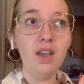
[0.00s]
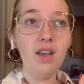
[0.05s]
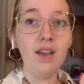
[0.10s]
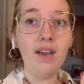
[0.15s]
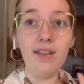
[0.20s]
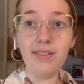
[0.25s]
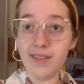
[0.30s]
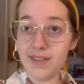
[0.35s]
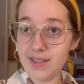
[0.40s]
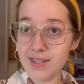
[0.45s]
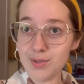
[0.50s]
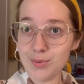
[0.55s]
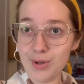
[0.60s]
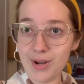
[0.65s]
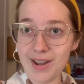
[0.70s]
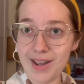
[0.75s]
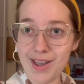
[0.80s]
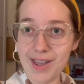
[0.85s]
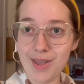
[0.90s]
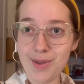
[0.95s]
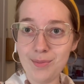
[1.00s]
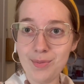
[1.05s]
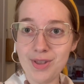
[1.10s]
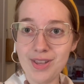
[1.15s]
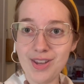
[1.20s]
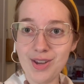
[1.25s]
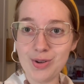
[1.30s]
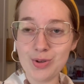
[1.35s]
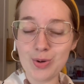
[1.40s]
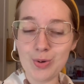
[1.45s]
I think that's what I am
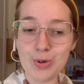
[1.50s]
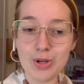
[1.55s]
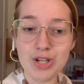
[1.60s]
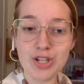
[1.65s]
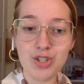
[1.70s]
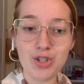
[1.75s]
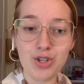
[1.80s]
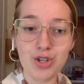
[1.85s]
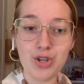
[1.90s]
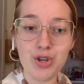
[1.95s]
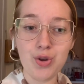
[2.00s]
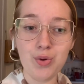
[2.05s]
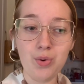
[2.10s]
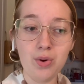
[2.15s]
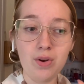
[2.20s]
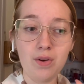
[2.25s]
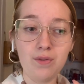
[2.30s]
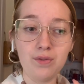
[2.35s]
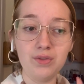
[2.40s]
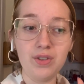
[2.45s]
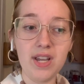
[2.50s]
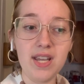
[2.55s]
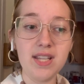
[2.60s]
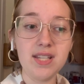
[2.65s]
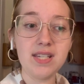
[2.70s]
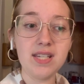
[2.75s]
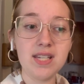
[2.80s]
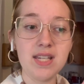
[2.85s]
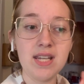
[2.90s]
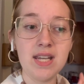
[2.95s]
going to do right
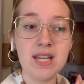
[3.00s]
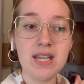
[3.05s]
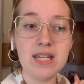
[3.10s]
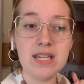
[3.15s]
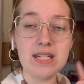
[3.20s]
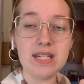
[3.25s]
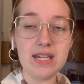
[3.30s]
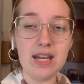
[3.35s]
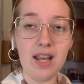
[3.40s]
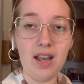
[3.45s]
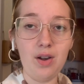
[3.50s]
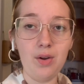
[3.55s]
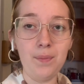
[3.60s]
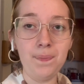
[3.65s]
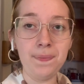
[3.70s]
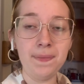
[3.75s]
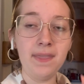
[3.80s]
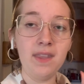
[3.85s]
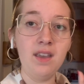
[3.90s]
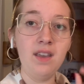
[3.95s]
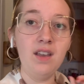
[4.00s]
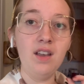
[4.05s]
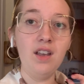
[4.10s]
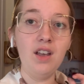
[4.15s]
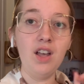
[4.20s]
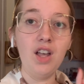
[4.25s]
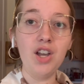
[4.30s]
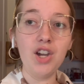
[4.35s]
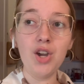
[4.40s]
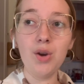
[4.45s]
now.
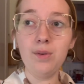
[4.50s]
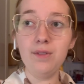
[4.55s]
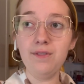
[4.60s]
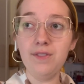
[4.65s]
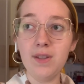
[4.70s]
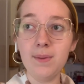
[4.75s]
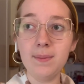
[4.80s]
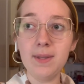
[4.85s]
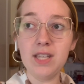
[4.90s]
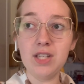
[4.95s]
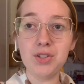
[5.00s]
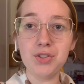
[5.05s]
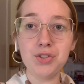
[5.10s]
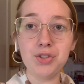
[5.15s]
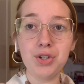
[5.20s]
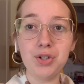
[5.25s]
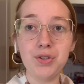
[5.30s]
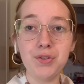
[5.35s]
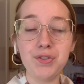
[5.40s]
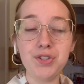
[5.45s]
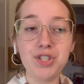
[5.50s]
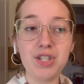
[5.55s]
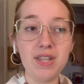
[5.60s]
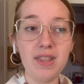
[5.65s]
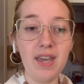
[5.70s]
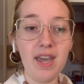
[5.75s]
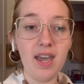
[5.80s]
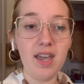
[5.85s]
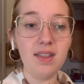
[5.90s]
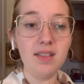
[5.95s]
I'll go and film the intro to
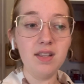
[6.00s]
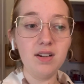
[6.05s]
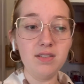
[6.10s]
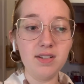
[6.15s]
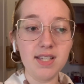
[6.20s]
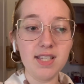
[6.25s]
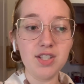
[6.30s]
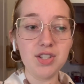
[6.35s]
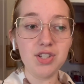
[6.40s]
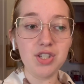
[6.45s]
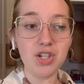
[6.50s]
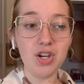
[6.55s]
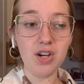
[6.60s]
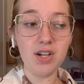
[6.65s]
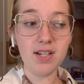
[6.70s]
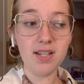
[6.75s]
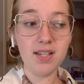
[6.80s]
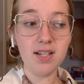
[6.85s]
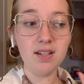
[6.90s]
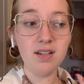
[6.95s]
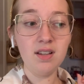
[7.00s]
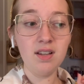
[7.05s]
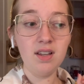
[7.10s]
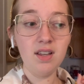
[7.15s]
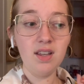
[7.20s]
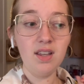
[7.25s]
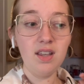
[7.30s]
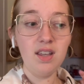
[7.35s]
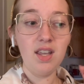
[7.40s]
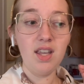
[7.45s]
that and then I'll get started.
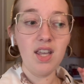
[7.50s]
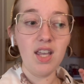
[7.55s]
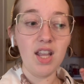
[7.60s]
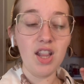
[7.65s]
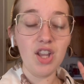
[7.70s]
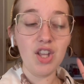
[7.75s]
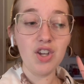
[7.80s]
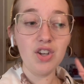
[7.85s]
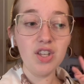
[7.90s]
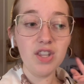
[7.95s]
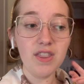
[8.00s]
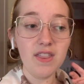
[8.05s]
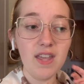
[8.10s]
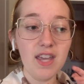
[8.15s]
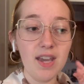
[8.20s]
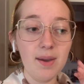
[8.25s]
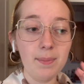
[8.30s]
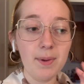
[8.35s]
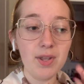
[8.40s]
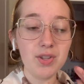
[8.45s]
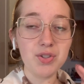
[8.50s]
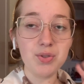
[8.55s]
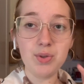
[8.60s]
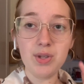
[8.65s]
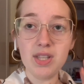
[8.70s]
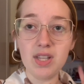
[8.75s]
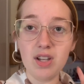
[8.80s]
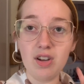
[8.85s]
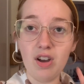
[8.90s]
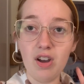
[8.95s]
And the good thing about doing
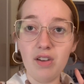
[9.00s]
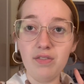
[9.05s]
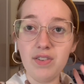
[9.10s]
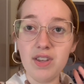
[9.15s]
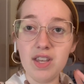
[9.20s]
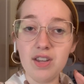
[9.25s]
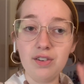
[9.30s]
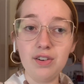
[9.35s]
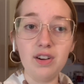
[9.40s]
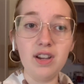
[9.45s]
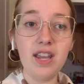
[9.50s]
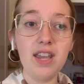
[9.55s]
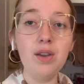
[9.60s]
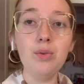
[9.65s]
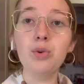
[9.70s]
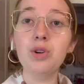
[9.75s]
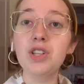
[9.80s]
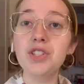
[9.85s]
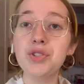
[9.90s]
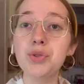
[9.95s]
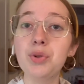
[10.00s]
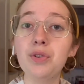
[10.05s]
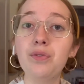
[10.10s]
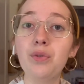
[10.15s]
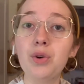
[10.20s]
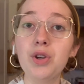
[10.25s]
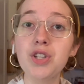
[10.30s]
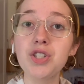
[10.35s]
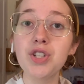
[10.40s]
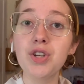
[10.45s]
the coffee and create where I'll do a
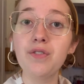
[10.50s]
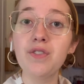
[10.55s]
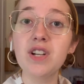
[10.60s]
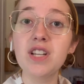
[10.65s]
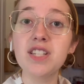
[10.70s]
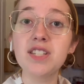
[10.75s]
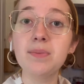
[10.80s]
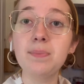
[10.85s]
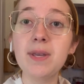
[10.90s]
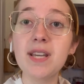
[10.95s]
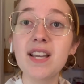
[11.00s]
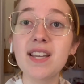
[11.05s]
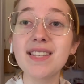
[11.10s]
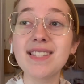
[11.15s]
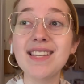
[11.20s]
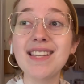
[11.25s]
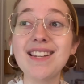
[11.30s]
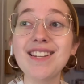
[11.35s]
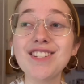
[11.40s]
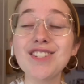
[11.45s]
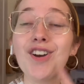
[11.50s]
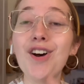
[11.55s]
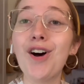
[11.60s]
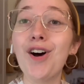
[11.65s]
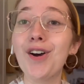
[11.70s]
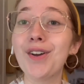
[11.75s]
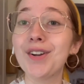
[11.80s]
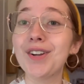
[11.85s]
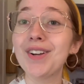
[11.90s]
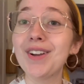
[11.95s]
voiceover is because it is
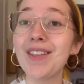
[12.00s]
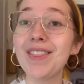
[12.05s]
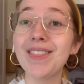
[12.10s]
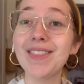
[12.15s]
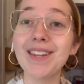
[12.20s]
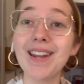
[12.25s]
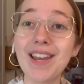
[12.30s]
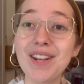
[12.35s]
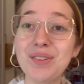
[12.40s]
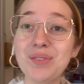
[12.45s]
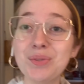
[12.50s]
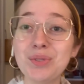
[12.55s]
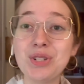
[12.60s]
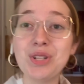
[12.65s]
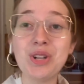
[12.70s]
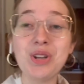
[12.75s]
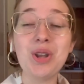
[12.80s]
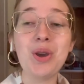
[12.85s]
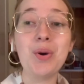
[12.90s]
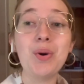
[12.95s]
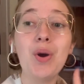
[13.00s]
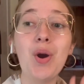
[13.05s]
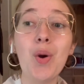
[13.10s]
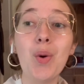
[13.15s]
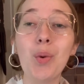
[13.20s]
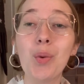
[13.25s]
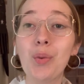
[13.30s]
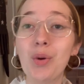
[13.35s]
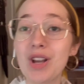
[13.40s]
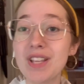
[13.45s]
hotter and I don't know
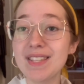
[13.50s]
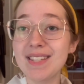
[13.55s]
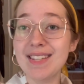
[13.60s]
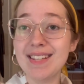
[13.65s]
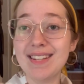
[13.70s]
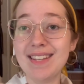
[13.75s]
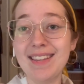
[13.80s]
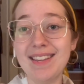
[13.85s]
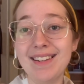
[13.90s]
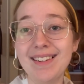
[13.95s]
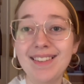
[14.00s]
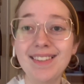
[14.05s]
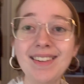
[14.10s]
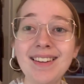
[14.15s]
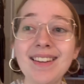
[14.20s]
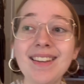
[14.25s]
what in here